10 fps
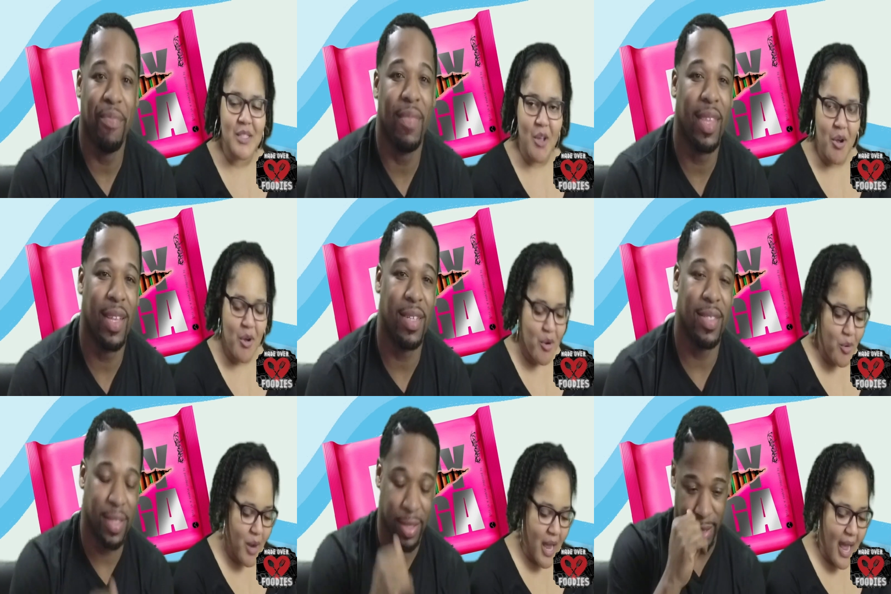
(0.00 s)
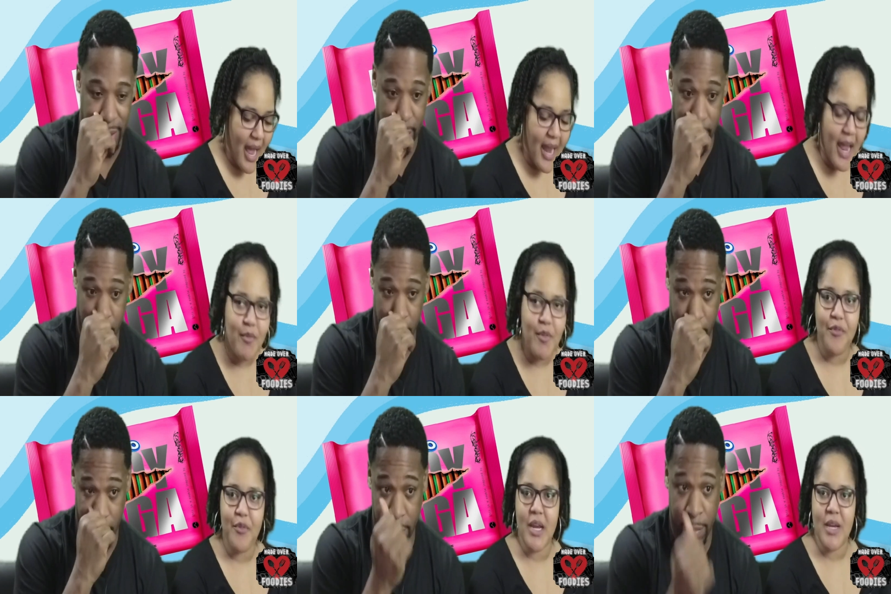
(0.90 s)
Speaker 1: So I have
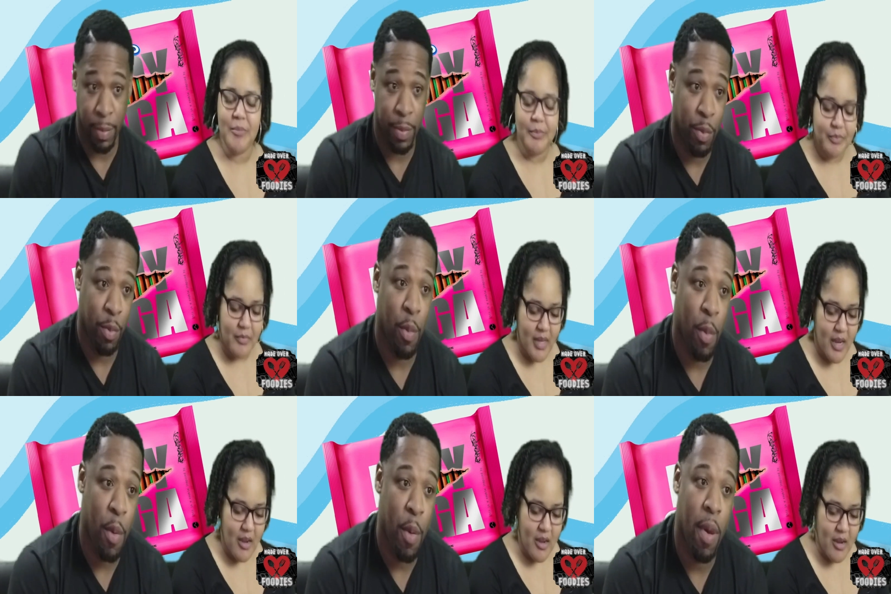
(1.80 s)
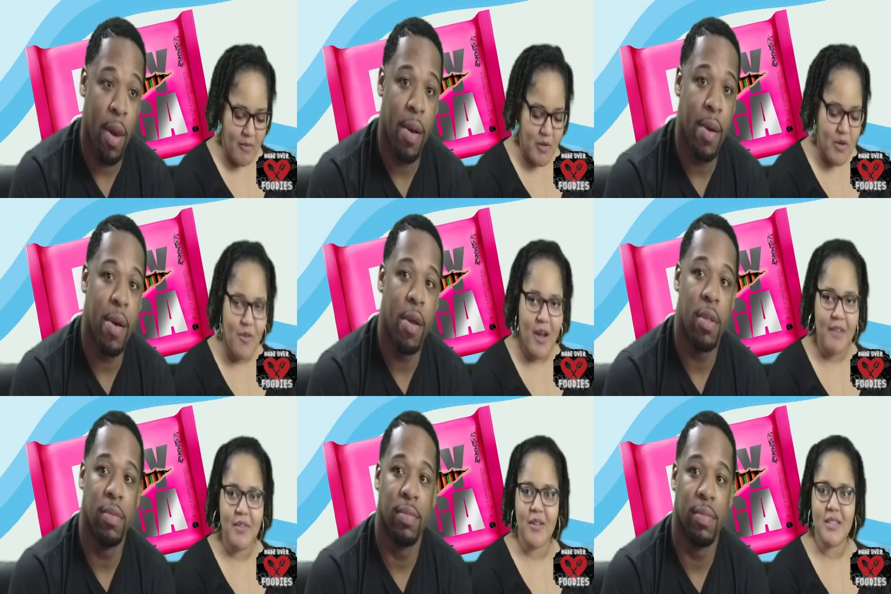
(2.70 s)
a friend, um, who
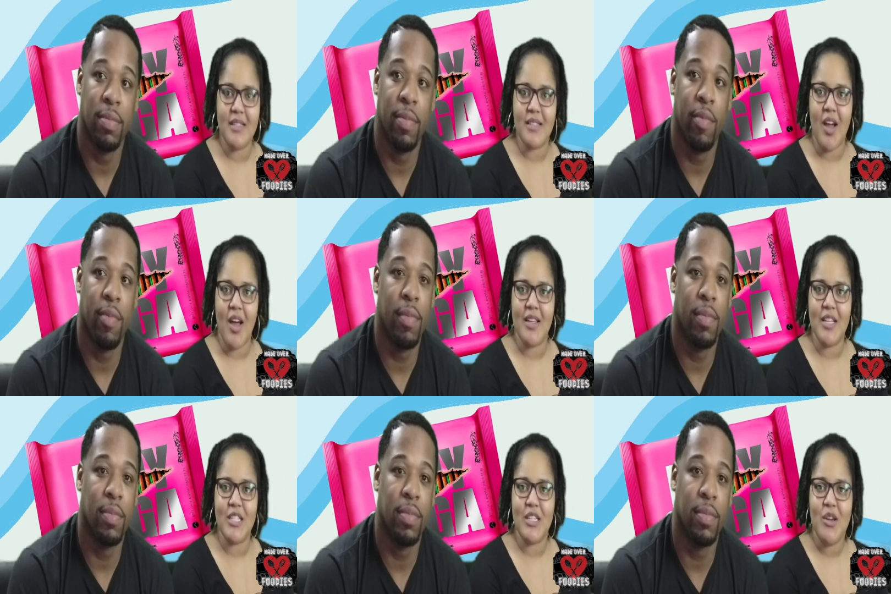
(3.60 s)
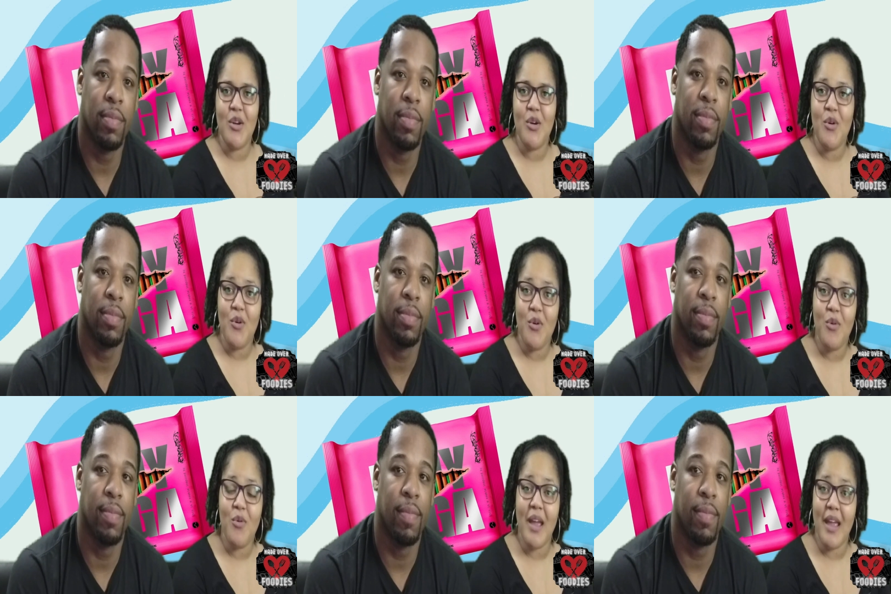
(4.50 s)
I've known since college,
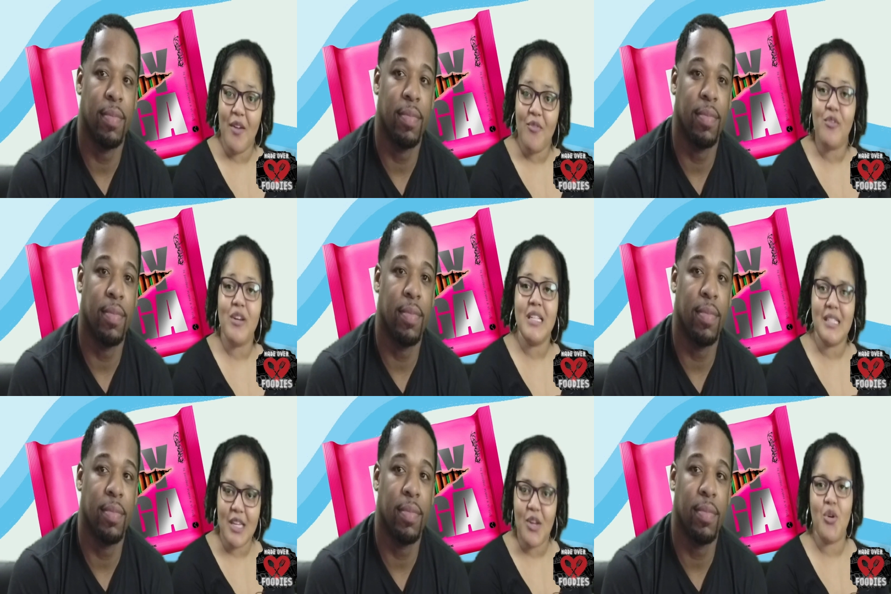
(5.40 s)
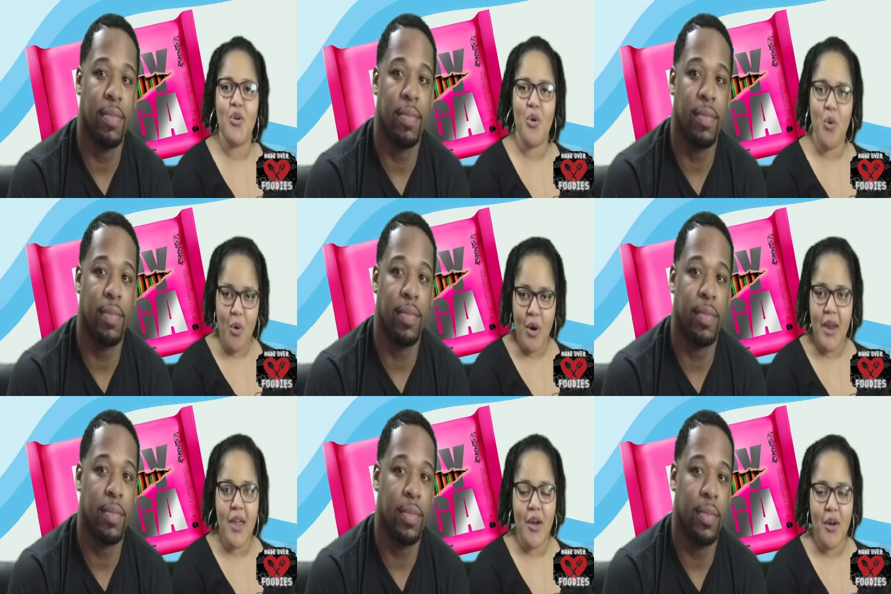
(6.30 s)
who every single
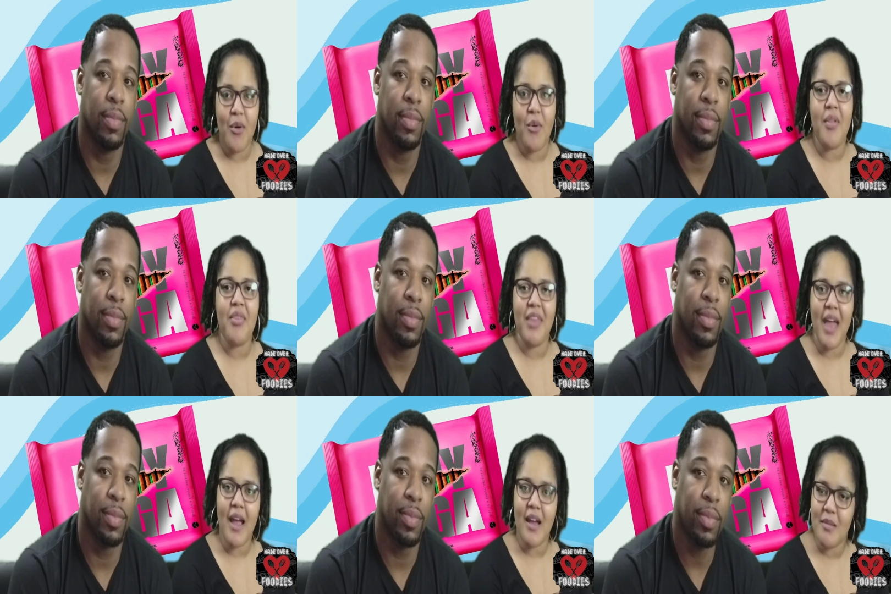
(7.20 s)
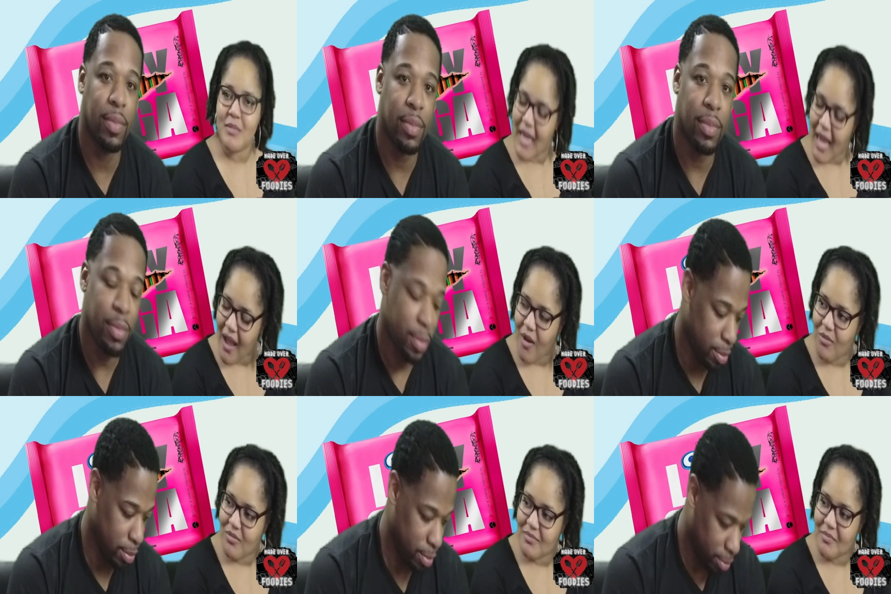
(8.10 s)
Oreo that comes
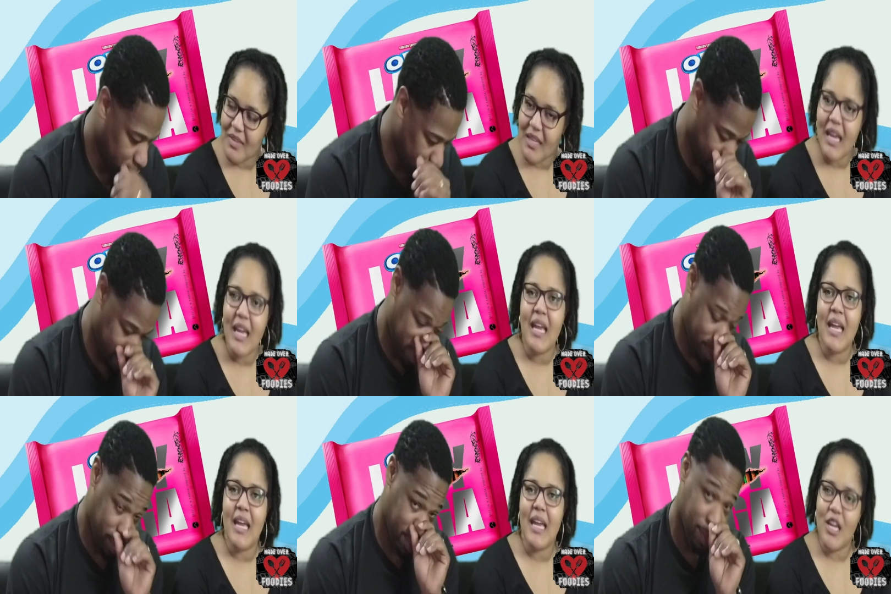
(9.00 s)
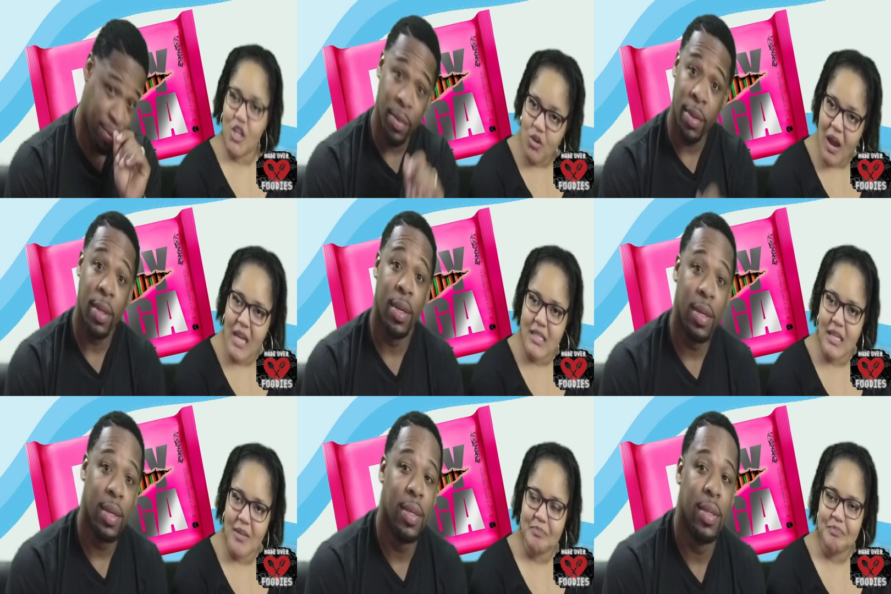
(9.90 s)
out, he
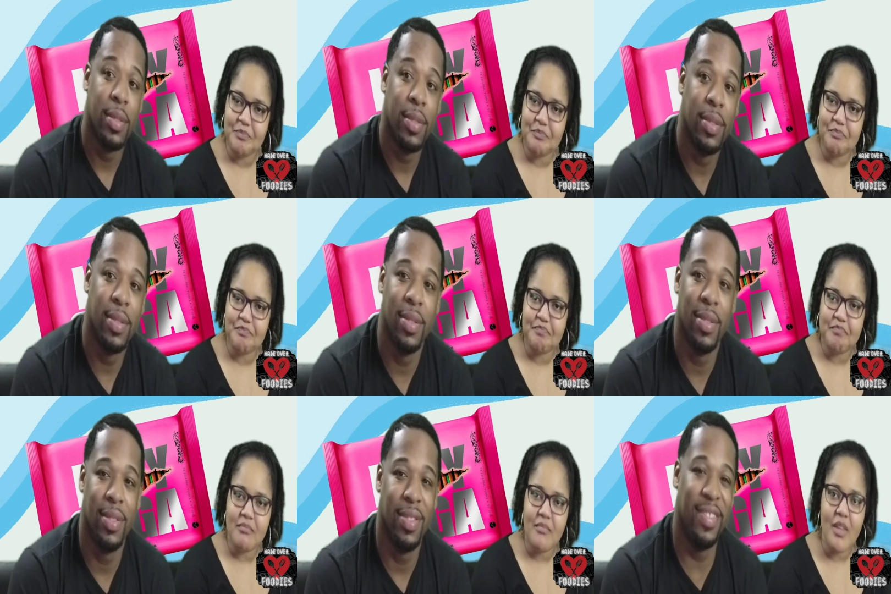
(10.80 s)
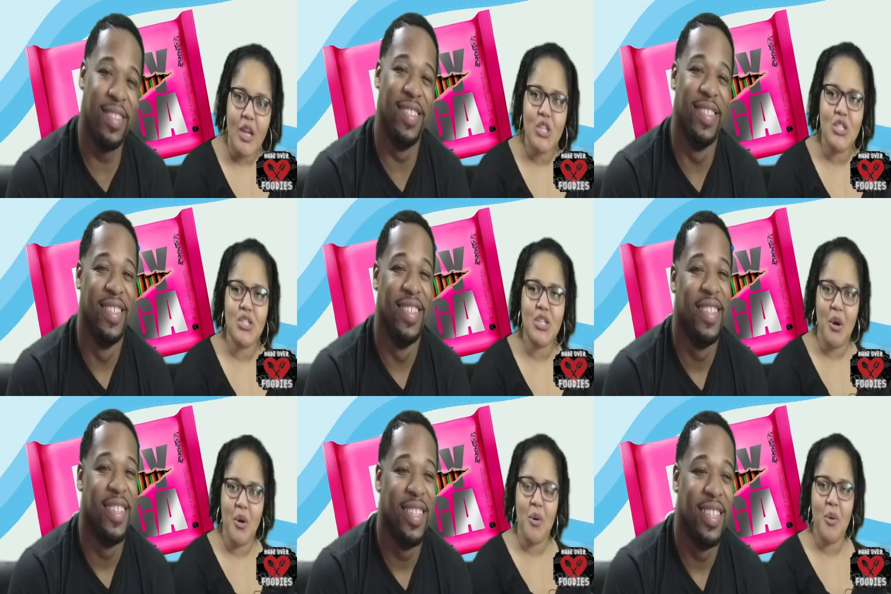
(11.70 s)
tries it.
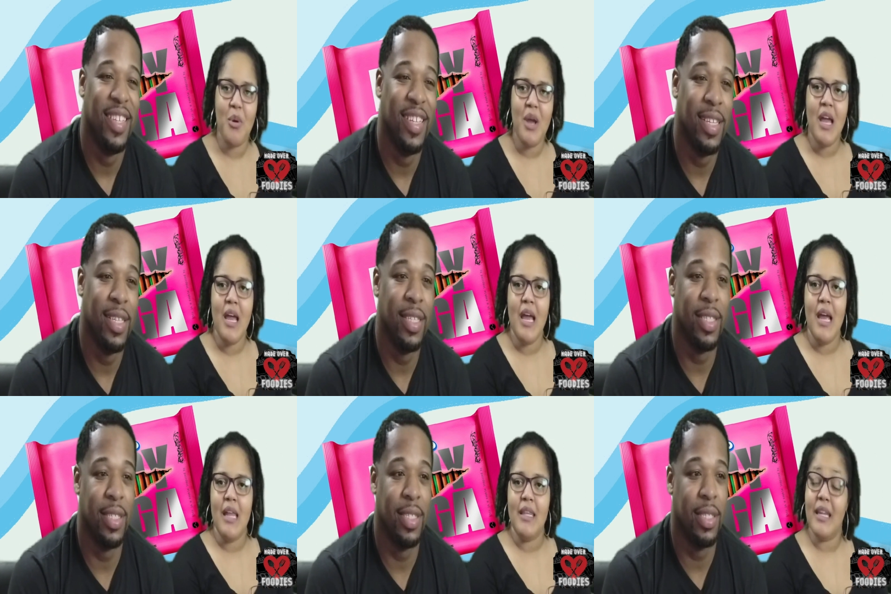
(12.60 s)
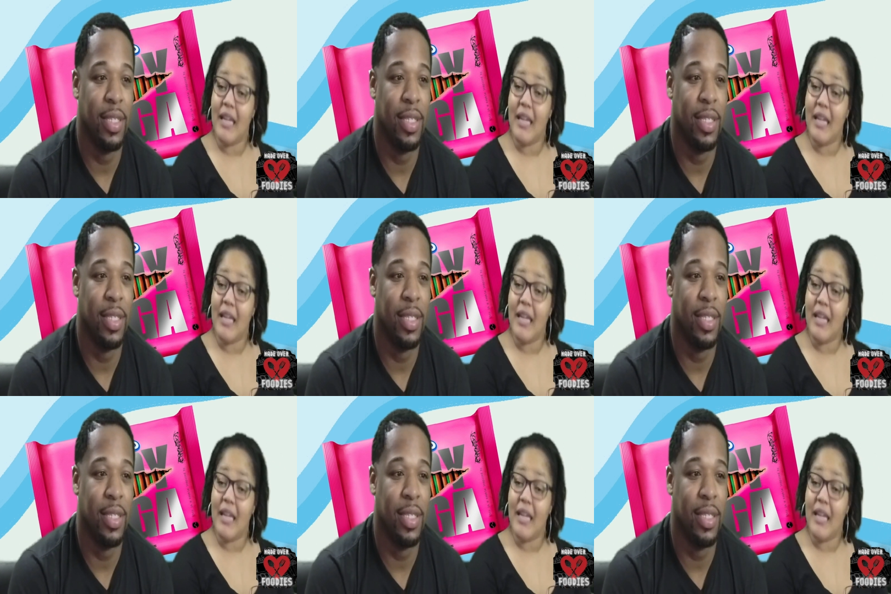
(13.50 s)
So the